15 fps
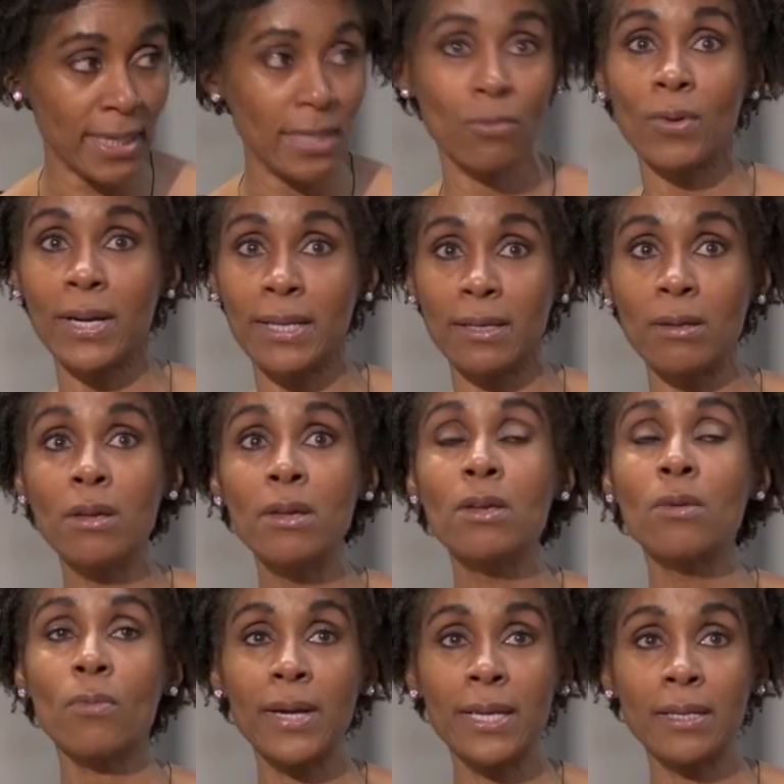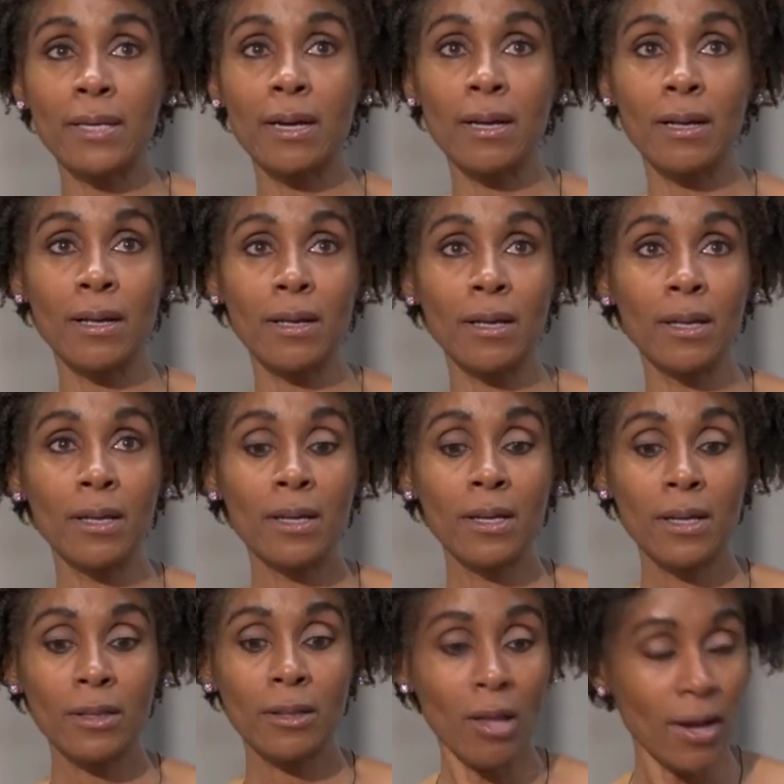it when when uh,
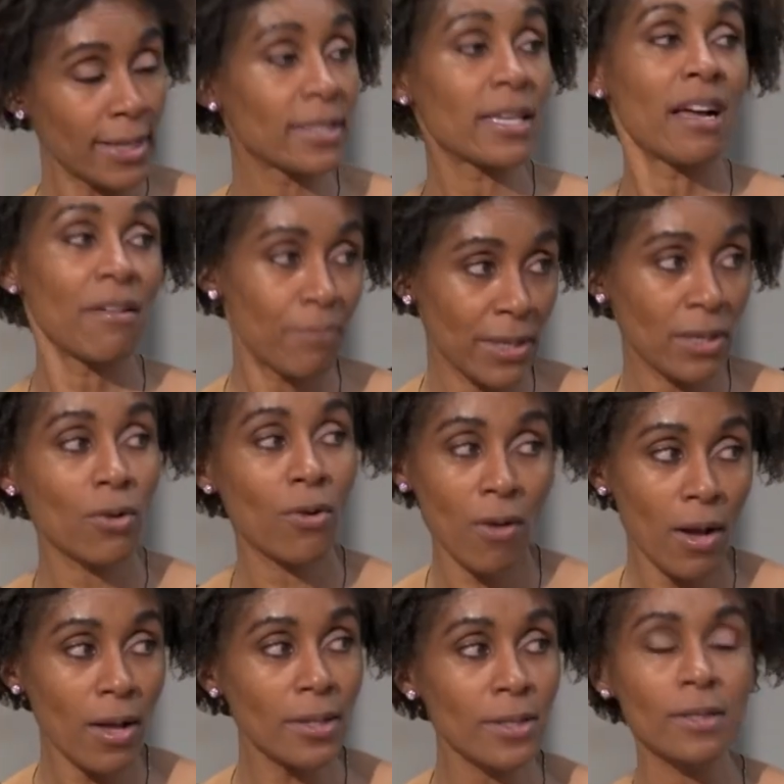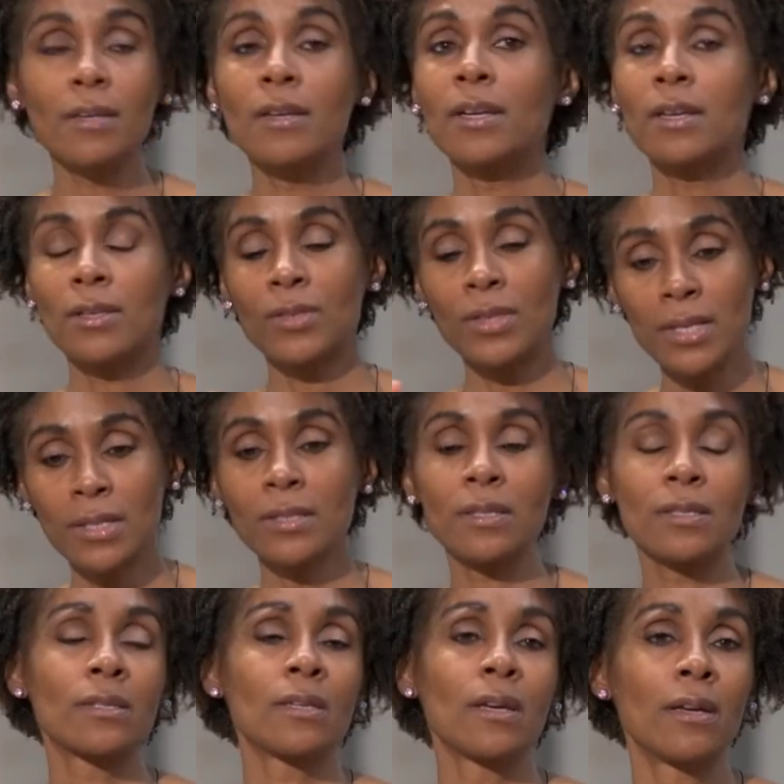lines have been crossed. Mm-hmm. This
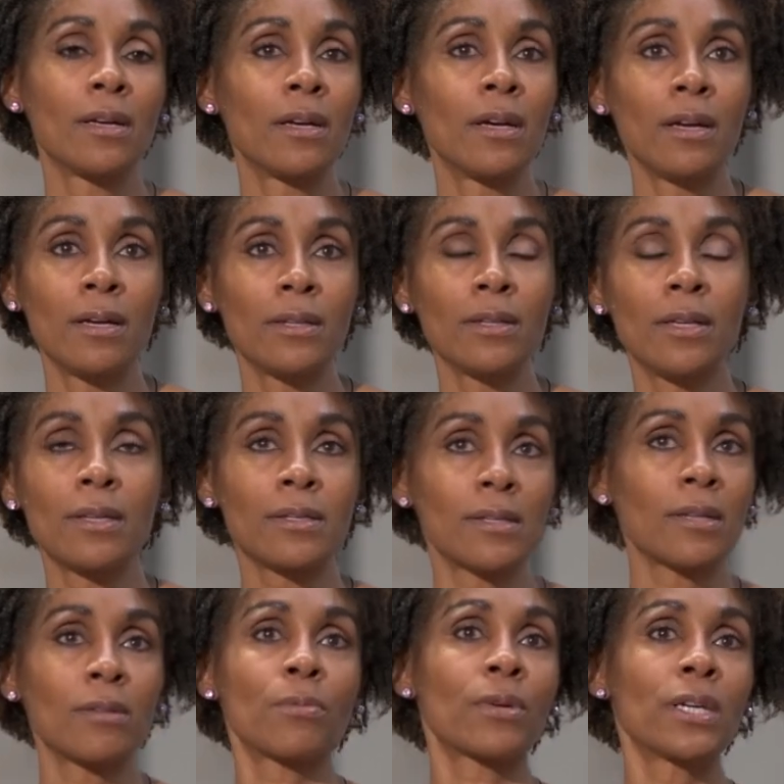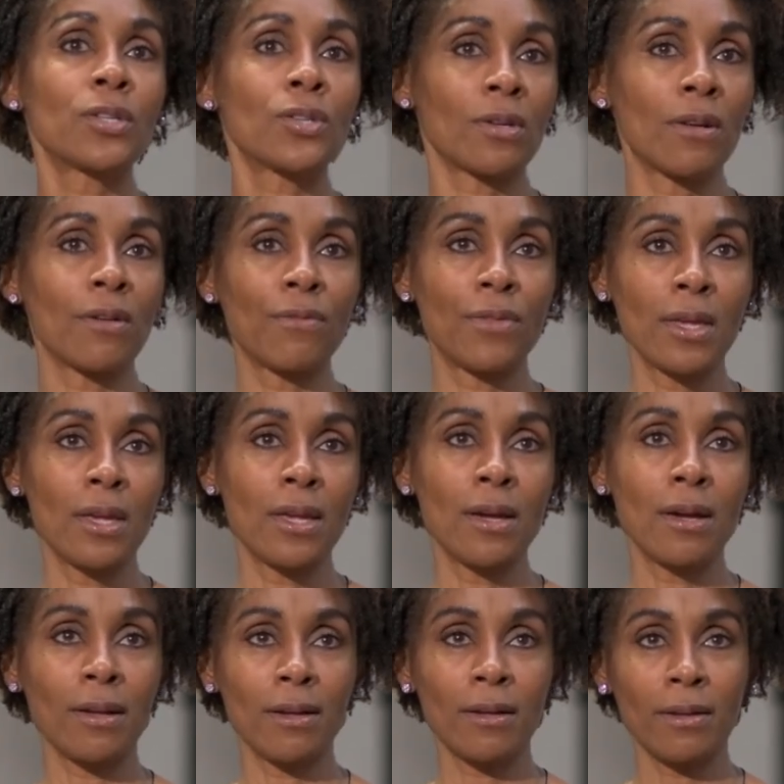is a, a, celebration of the.
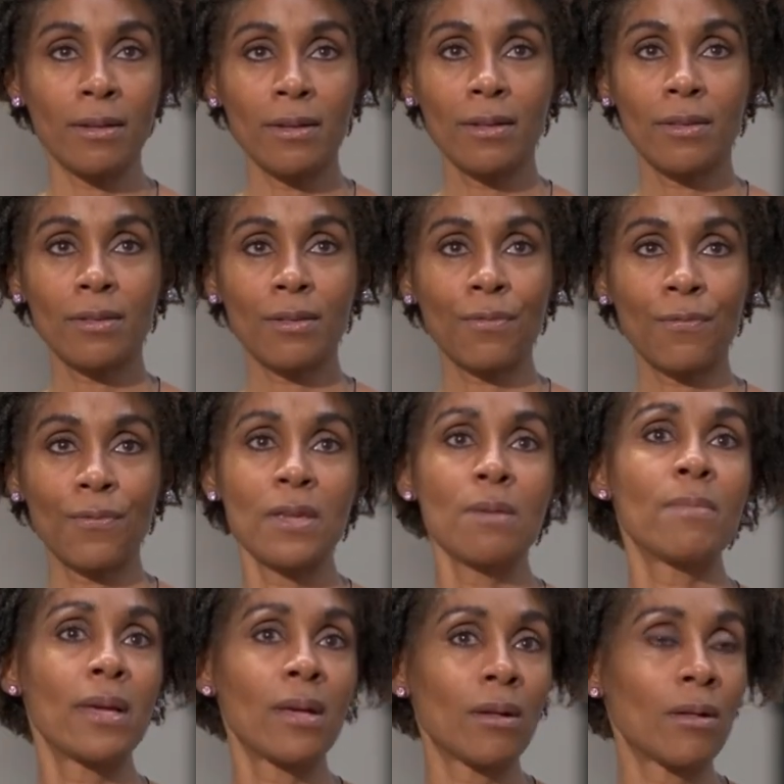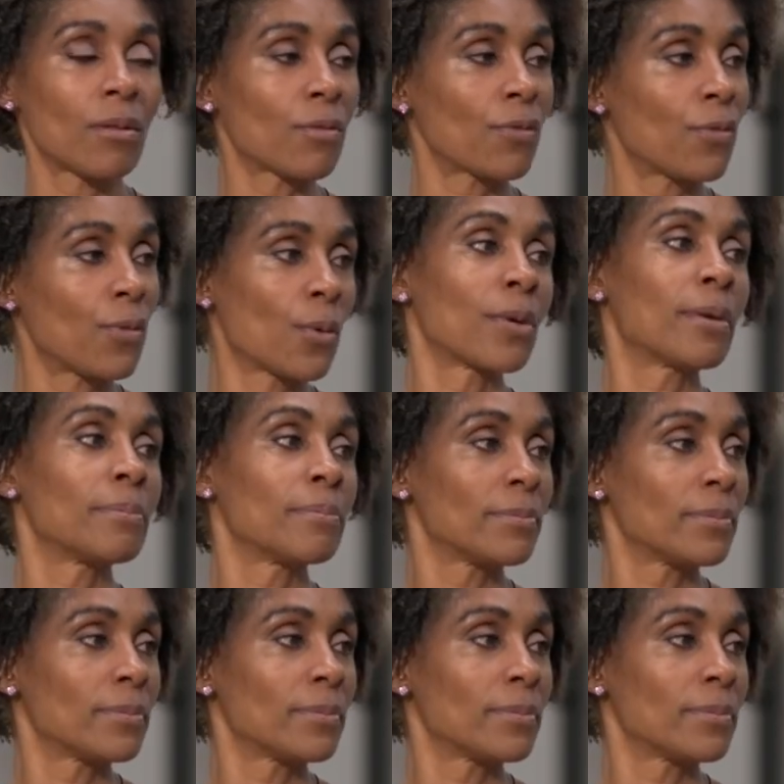Uh, the female form